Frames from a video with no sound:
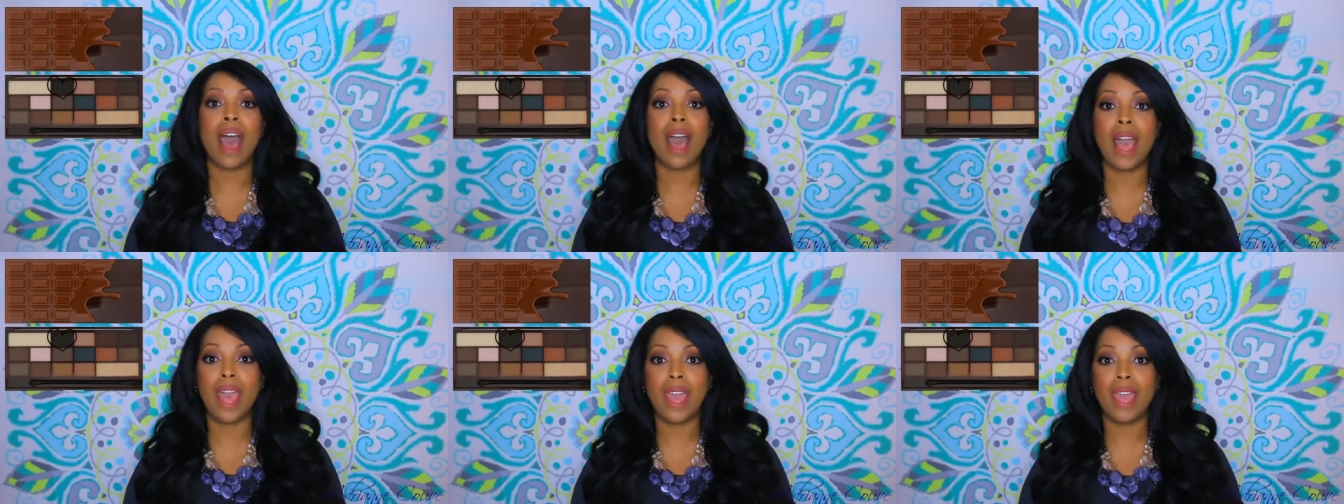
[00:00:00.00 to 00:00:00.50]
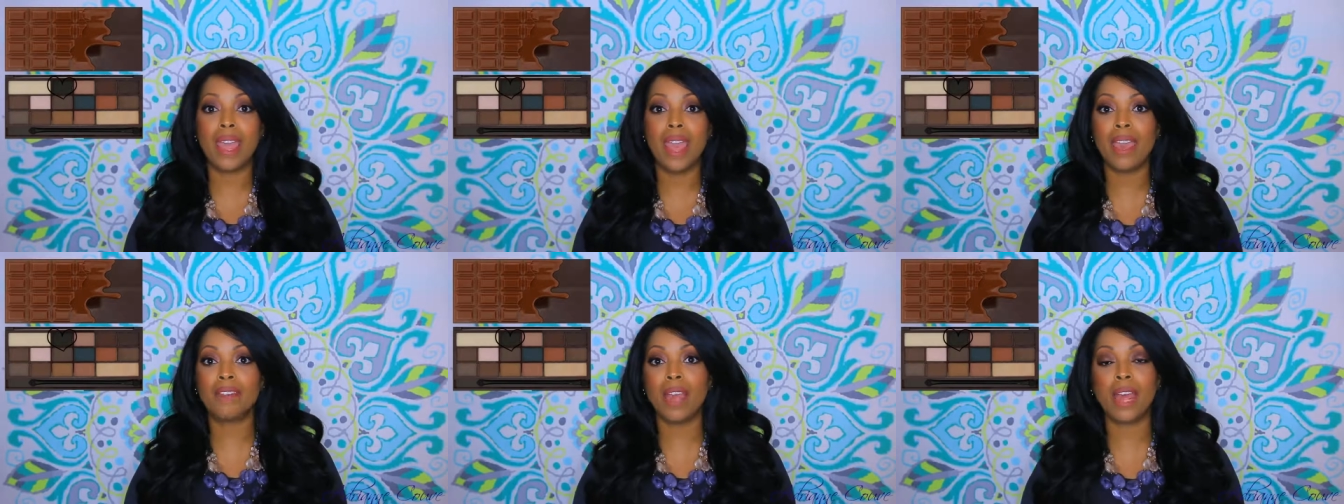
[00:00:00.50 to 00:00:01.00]
I
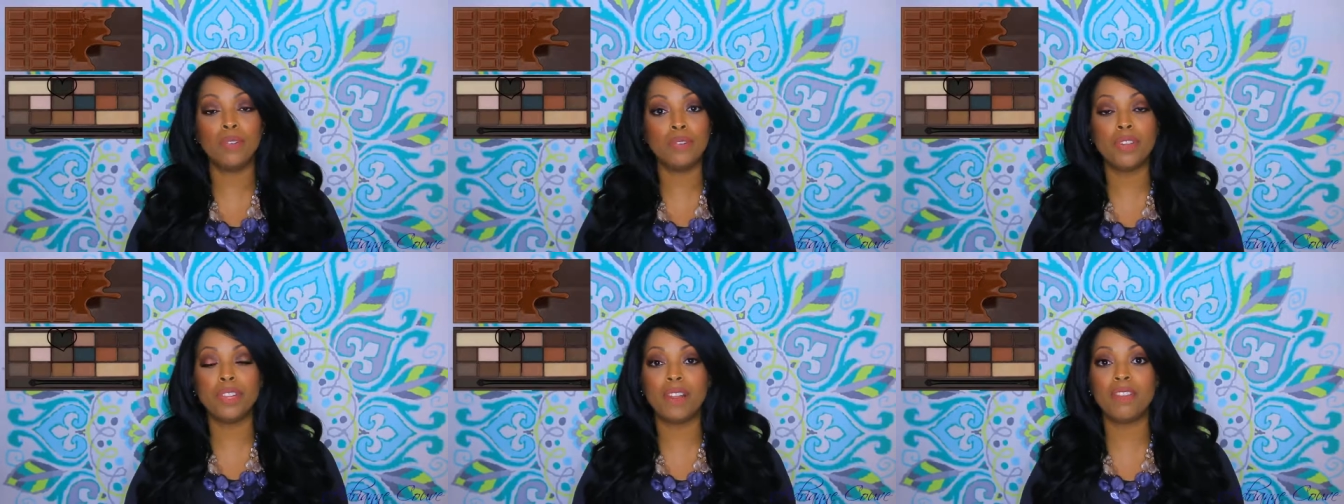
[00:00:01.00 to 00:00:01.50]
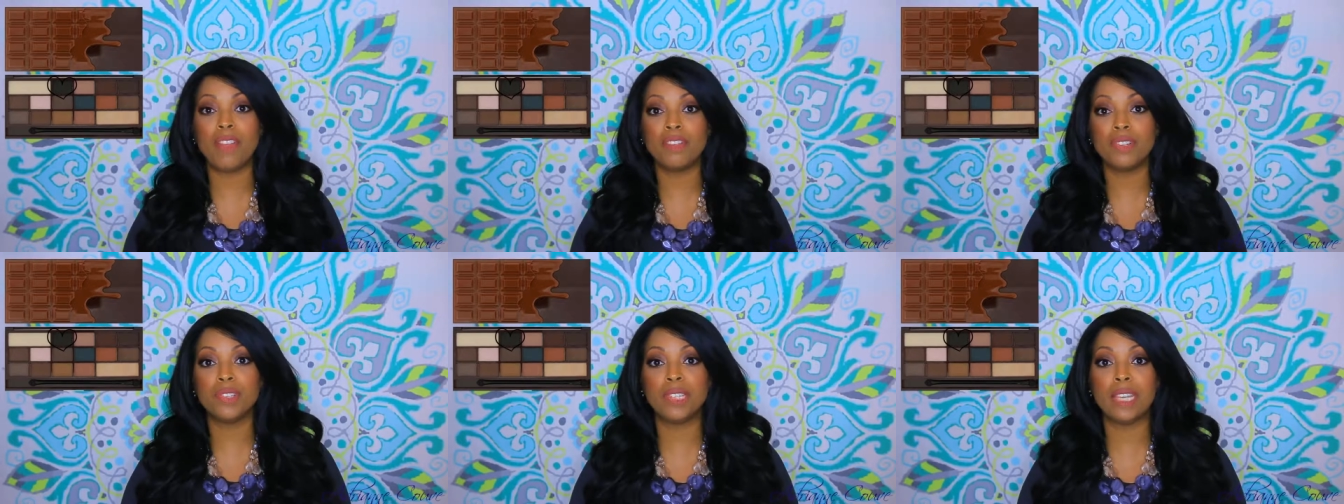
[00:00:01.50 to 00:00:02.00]
have I don't know that I've
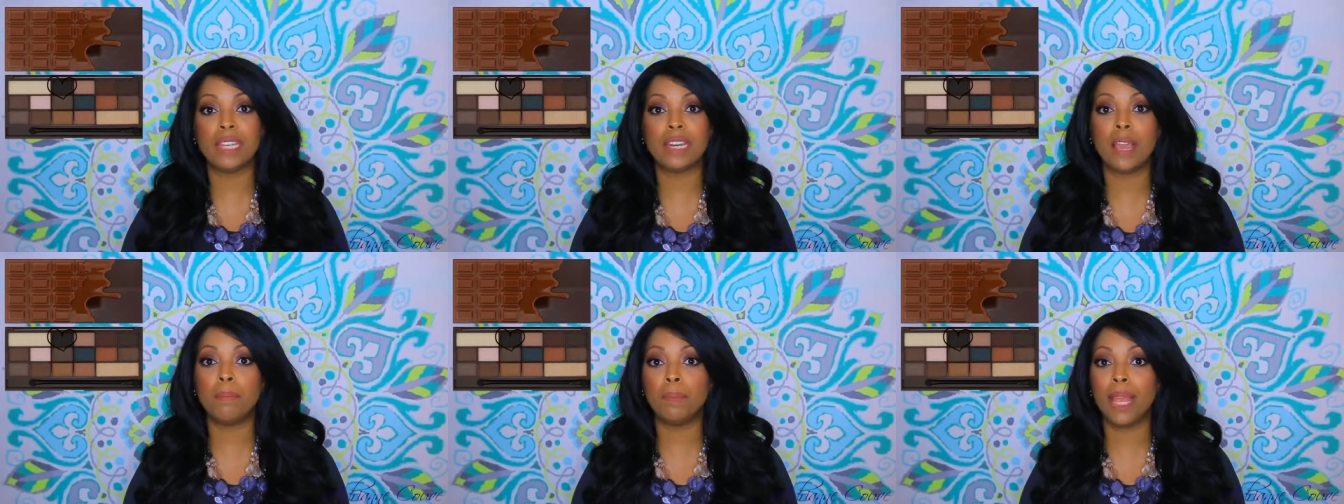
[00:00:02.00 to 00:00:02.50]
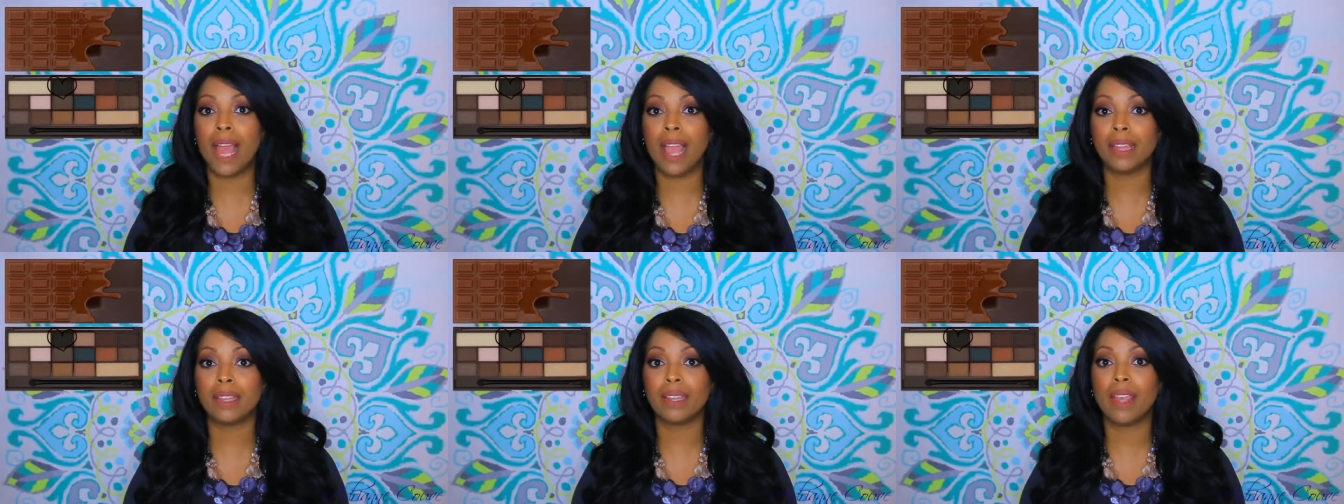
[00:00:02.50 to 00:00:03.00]
ever seen a
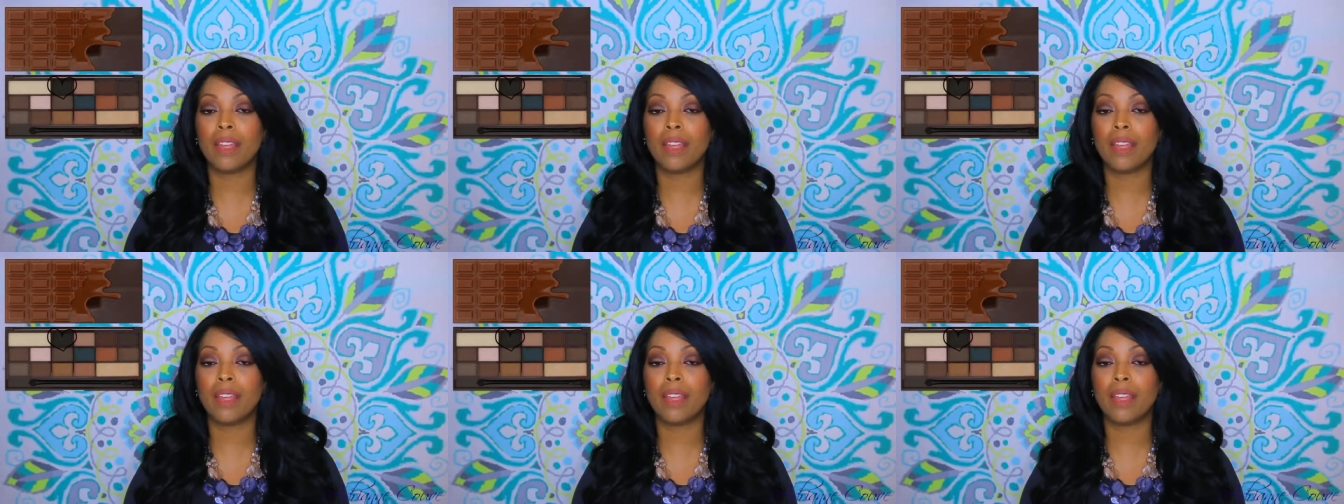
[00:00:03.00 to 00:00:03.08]
black